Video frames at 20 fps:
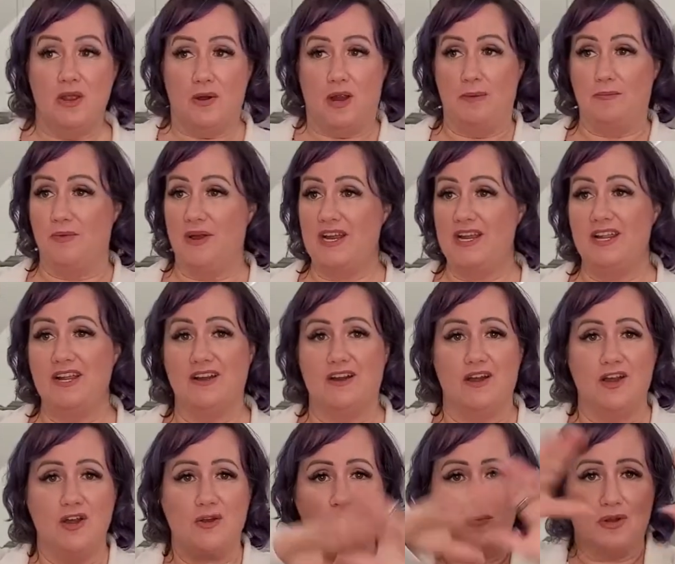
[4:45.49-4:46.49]
I'm right
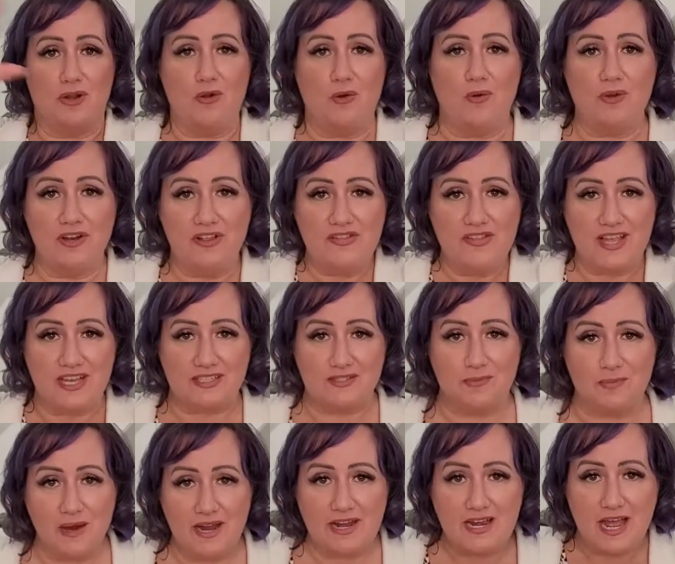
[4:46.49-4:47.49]
here recording this
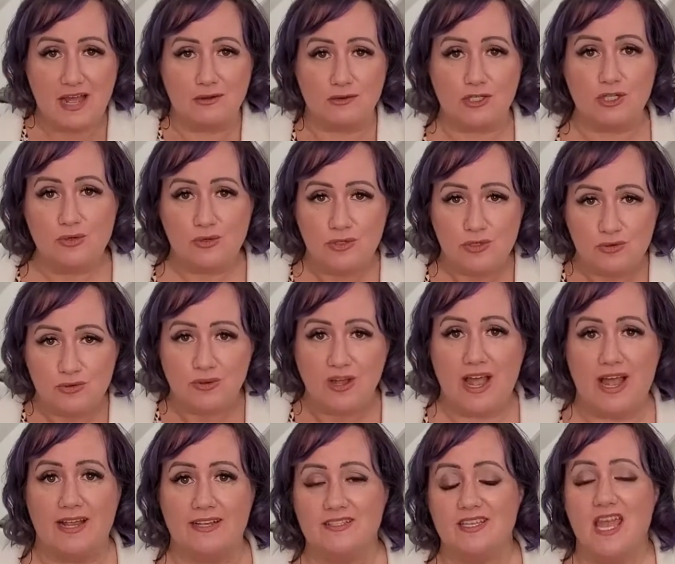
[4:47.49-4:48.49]
right now to you
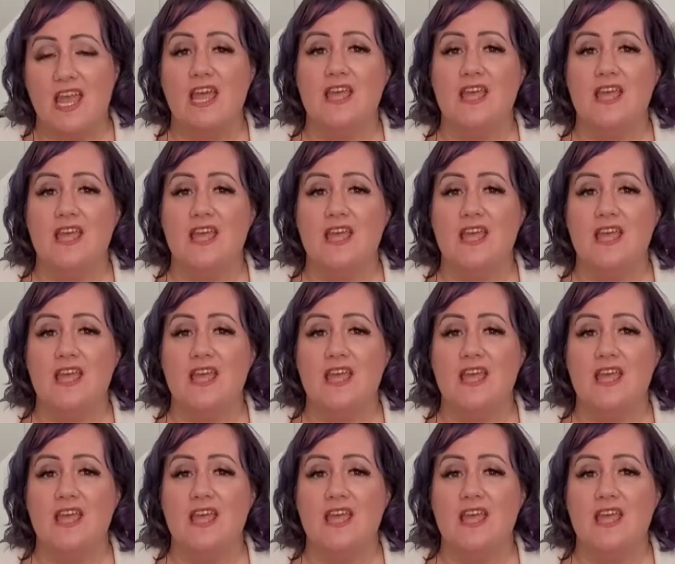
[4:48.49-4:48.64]
guys.